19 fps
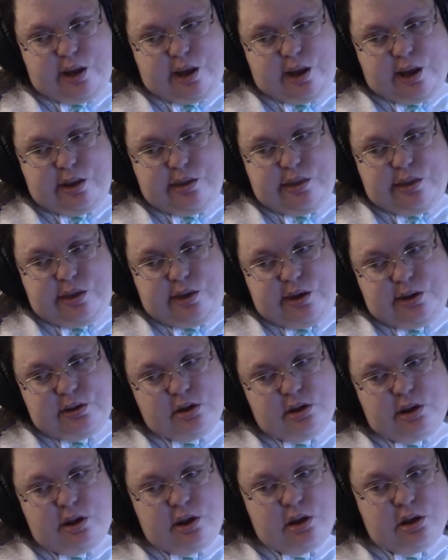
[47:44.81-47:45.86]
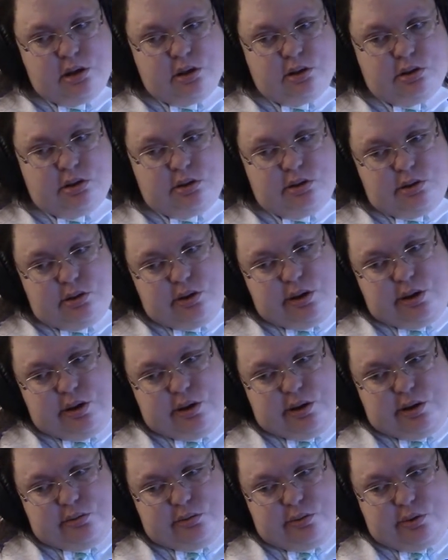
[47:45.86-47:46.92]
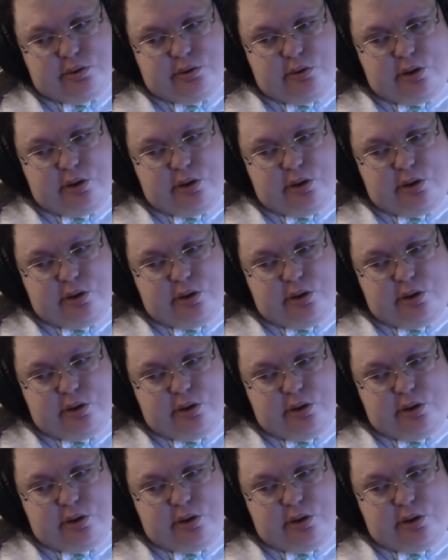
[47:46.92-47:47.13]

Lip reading: and then, you know,